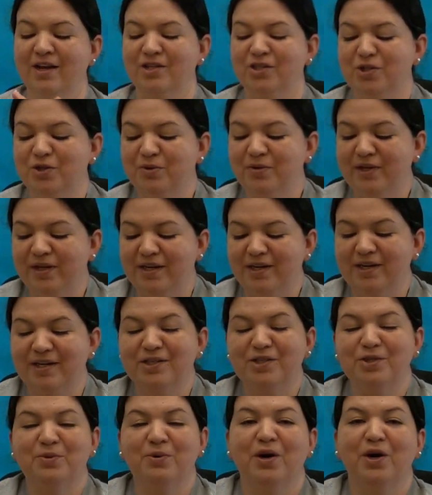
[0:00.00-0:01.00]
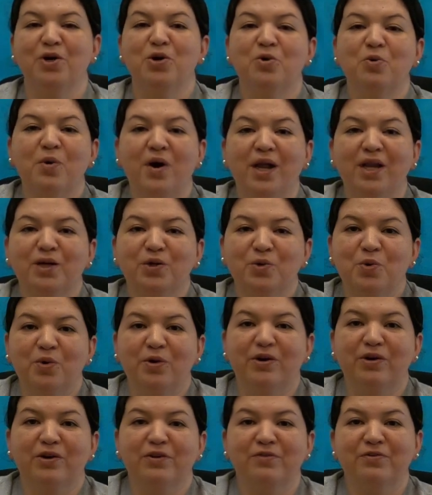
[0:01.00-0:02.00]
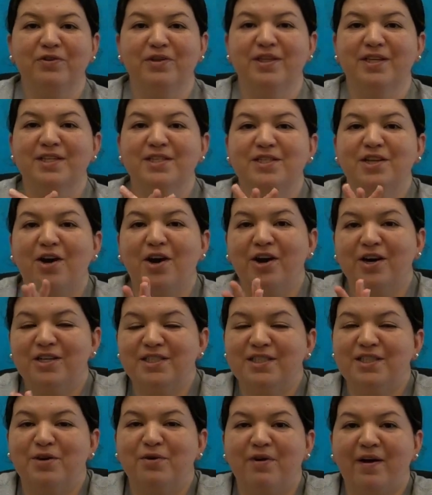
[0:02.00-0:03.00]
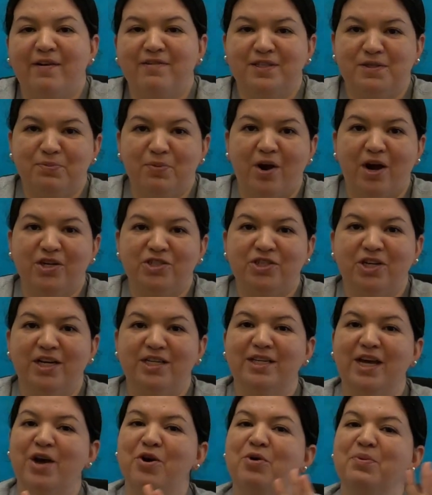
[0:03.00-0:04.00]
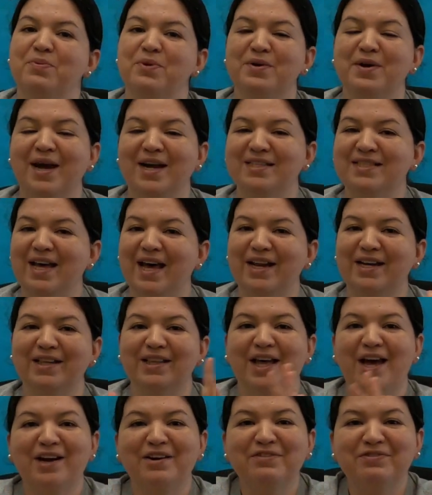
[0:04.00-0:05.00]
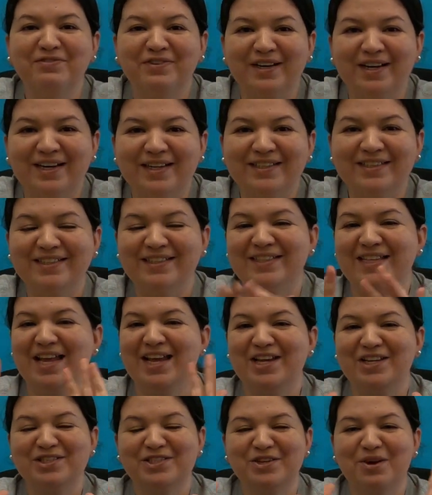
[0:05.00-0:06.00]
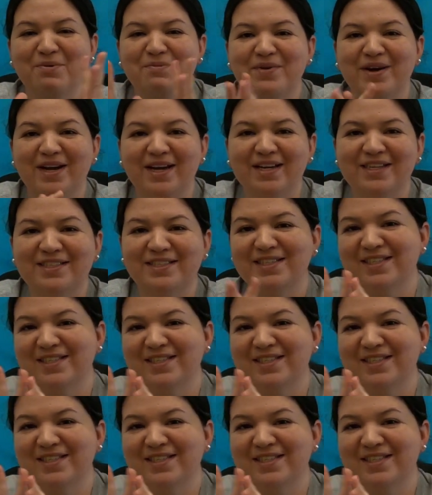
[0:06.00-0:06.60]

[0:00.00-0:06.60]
tuning into our Koala Corner for this arts and crafts project. I hope you guys had a lot of fun. Thank you so much.